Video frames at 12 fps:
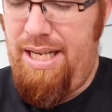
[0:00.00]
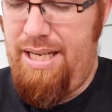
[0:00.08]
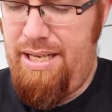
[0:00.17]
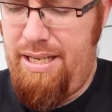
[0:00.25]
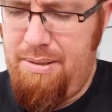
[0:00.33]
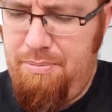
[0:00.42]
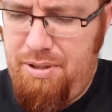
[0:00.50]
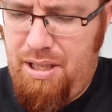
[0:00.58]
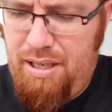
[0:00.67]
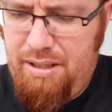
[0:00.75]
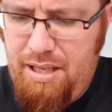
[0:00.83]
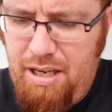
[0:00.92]
I'm
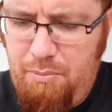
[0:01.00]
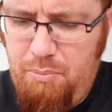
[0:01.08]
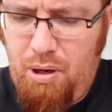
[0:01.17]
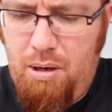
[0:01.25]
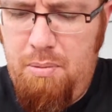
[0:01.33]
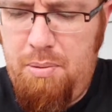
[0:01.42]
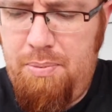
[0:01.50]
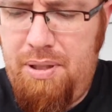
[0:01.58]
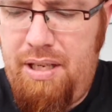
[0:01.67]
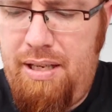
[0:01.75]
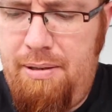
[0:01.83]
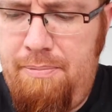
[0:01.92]
trying to think,
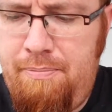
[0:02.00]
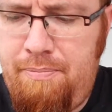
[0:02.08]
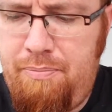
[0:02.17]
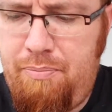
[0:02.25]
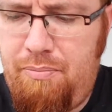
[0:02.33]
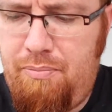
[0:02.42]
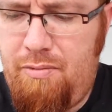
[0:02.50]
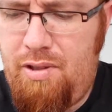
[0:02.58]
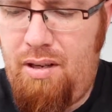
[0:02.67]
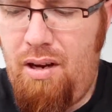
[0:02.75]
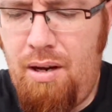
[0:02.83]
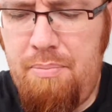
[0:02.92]
probably
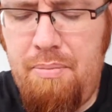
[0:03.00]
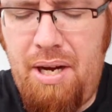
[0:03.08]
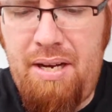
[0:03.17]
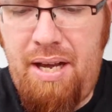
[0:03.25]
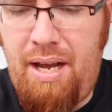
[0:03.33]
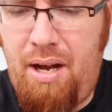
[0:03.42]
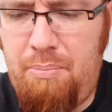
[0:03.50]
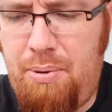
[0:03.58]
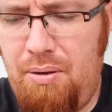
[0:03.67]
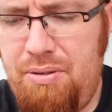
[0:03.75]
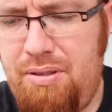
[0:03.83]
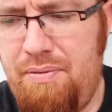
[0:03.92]
on Monday I'll
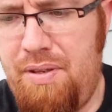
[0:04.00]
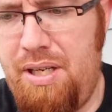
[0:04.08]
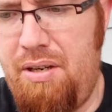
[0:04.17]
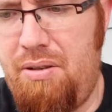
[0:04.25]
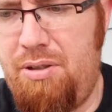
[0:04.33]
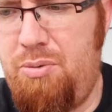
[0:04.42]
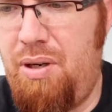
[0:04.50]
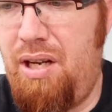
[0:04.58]
post the video because